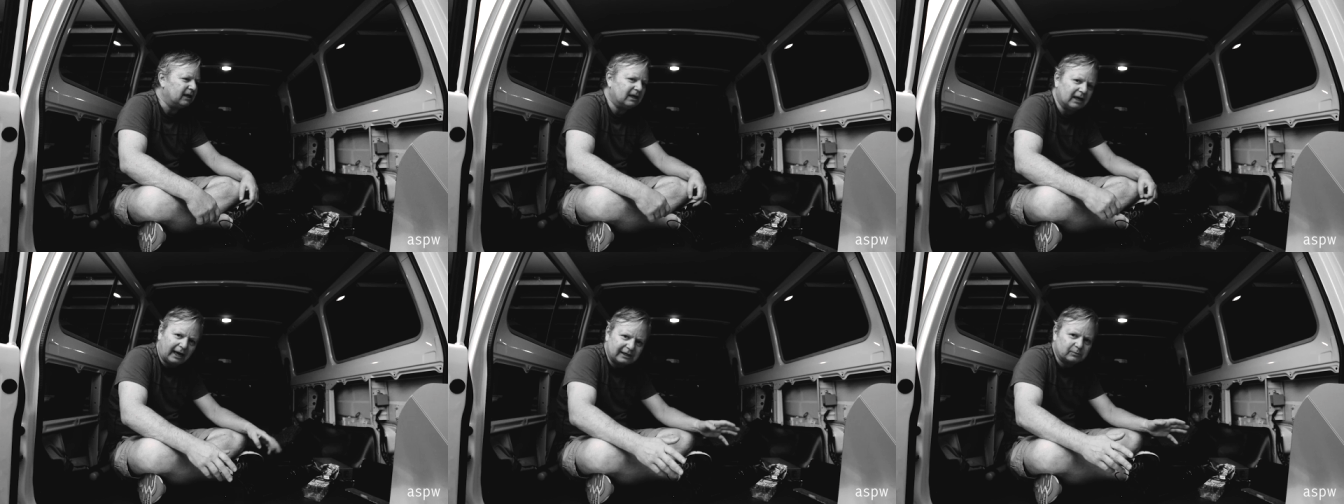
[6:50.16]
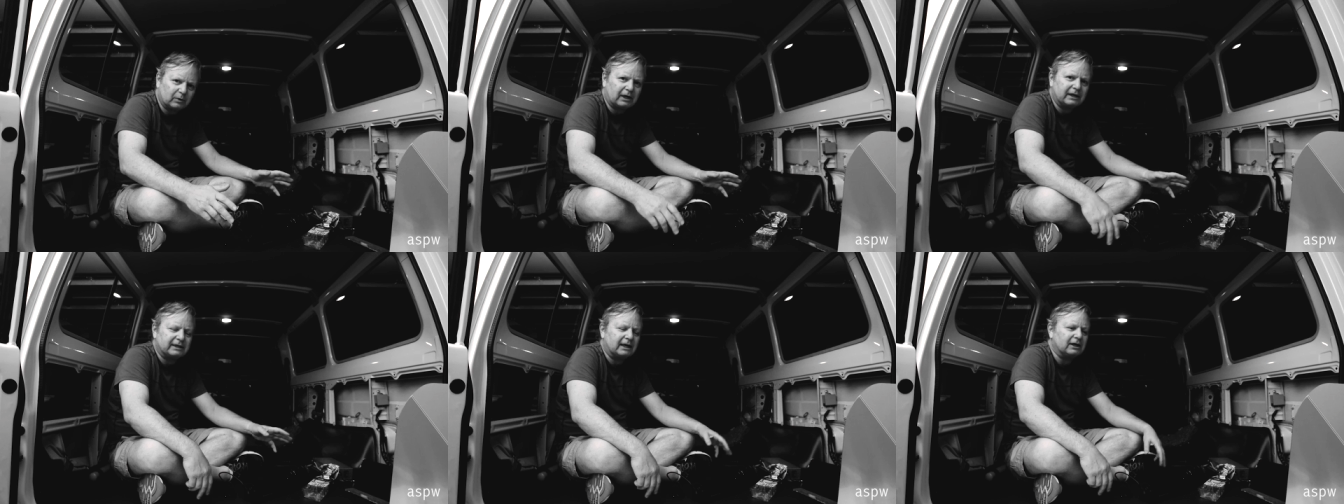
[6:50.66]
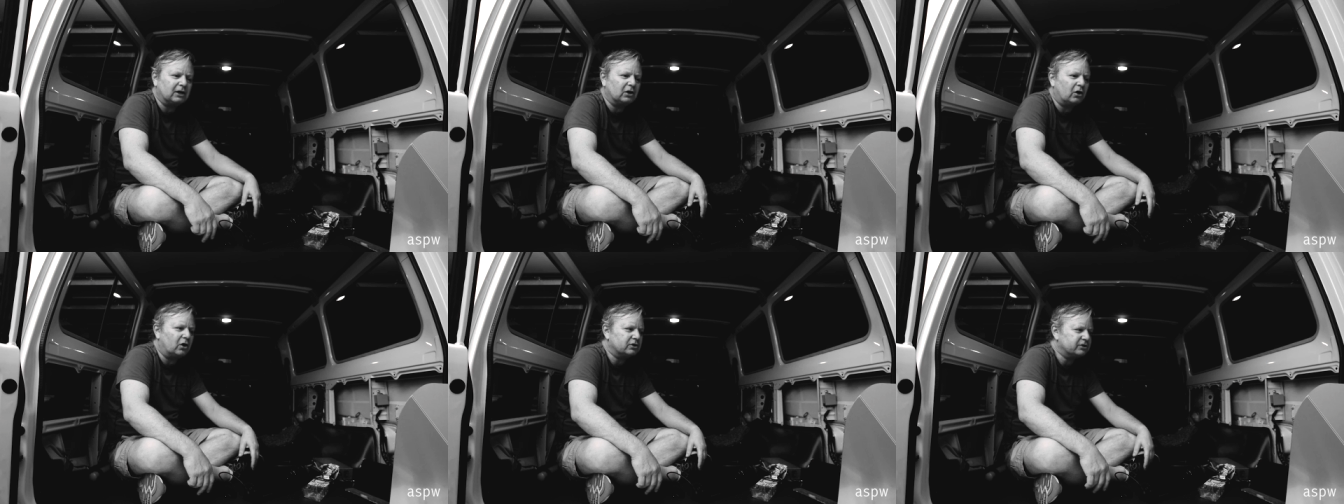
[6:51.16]
liked what I'd done a
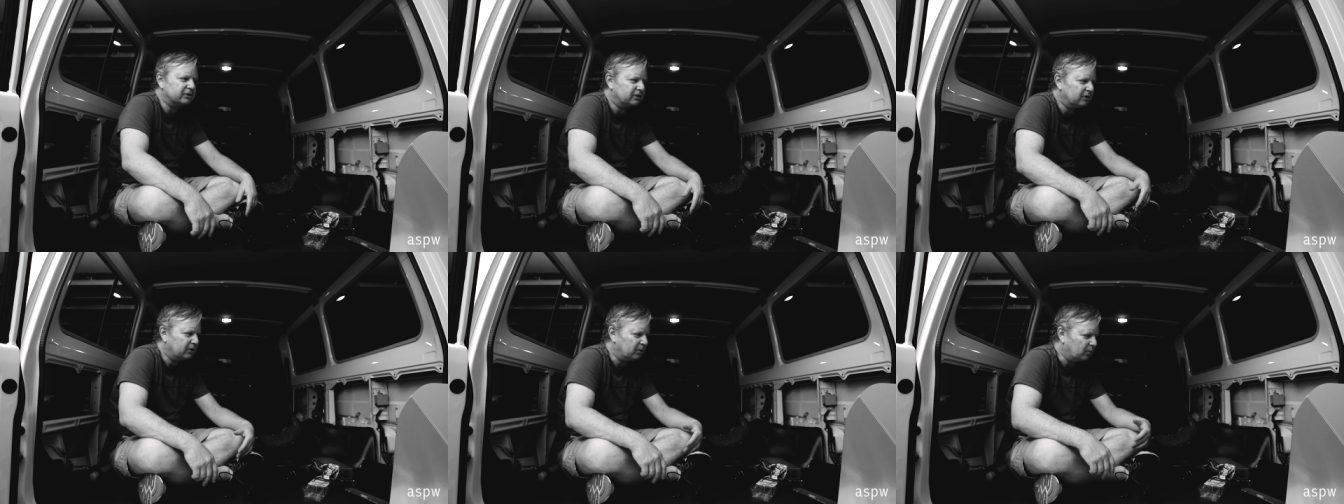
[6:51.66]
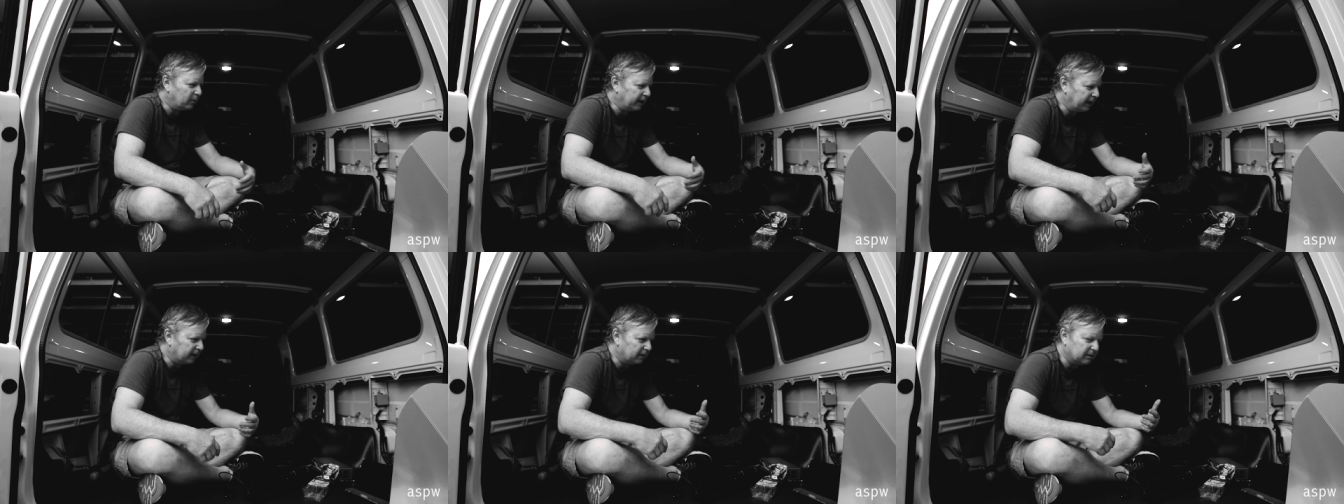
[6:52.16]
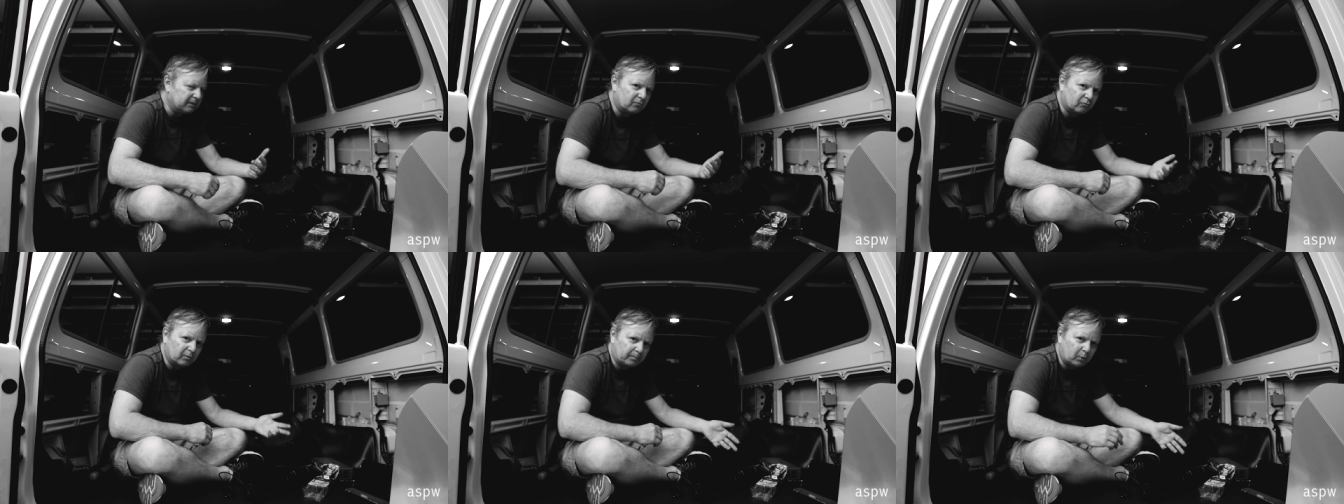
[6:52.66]
lot, we had a
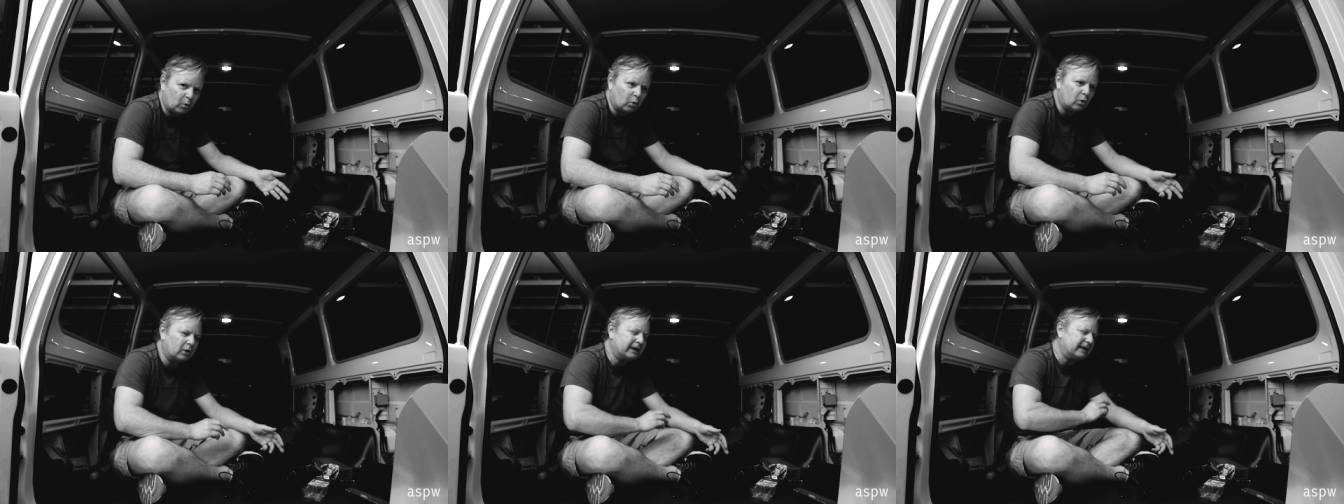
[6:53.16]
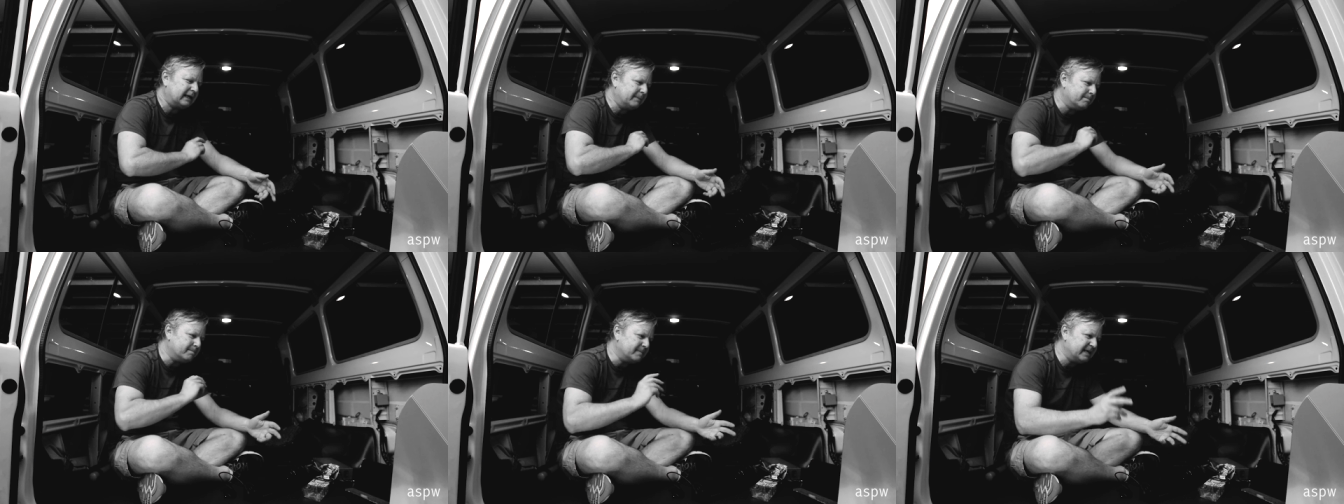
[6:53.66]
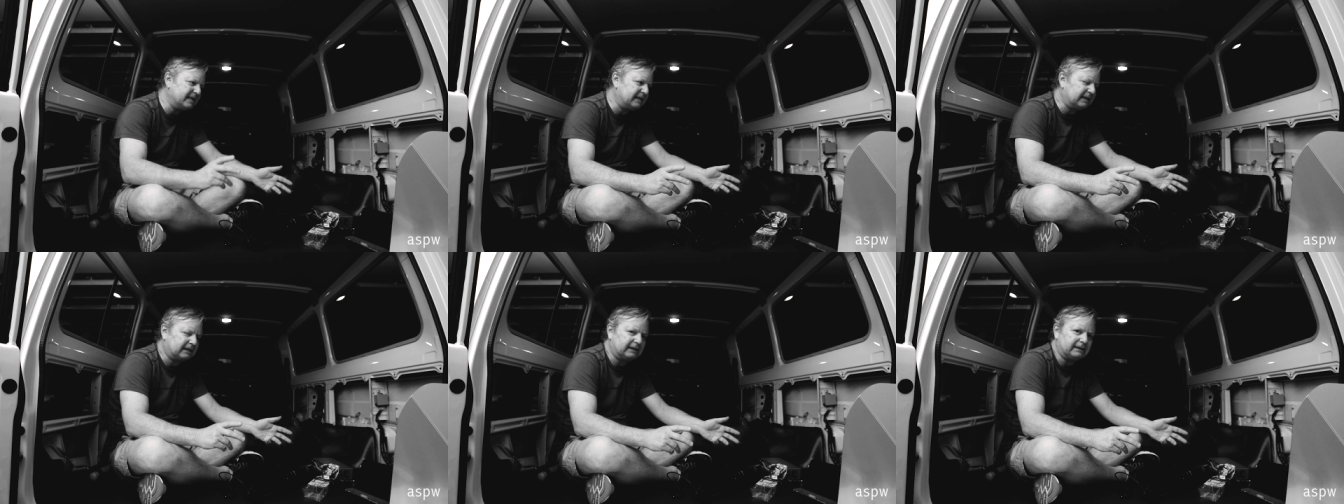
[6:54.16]
rapport
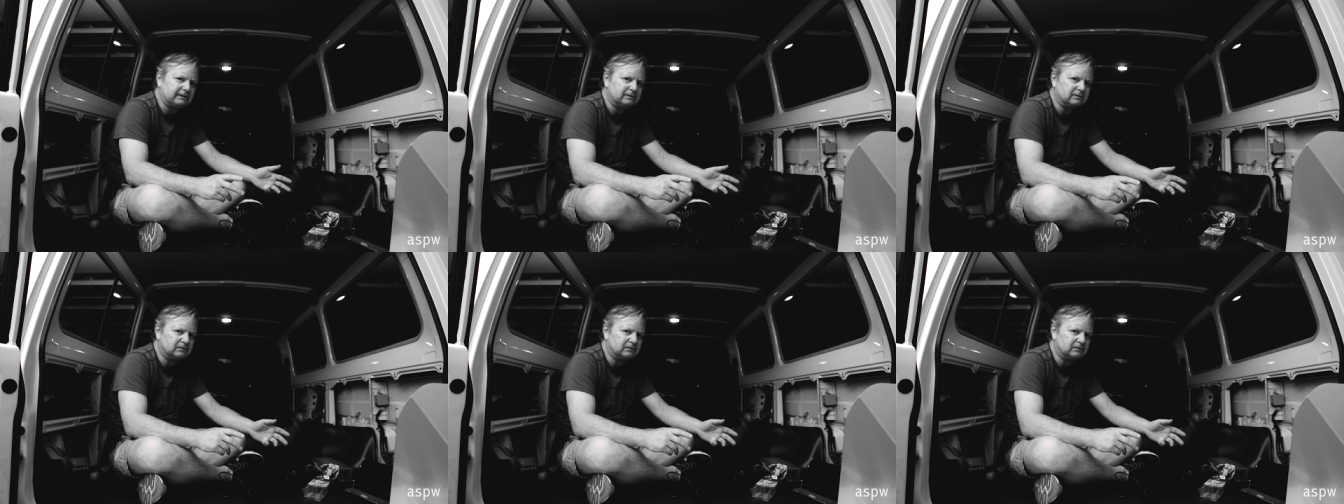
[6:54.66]
immediately.